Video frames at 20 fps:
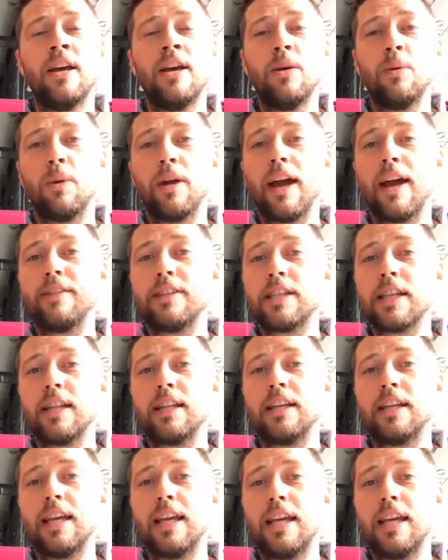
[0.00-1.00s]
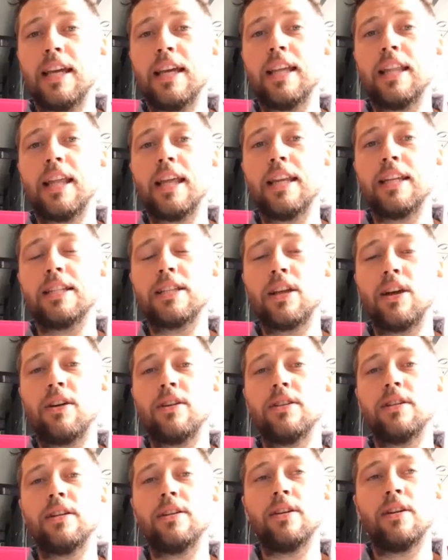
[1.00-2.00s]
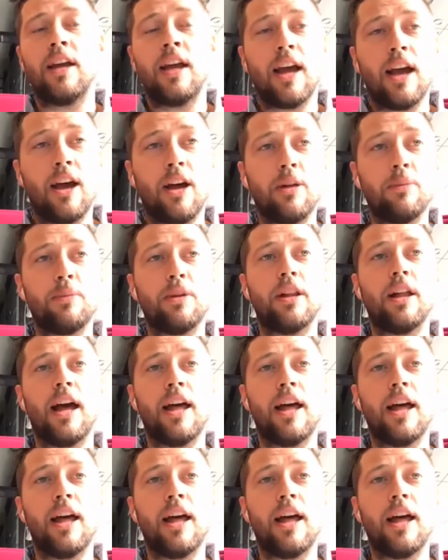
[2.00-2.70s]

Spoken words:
we have something here that is going to help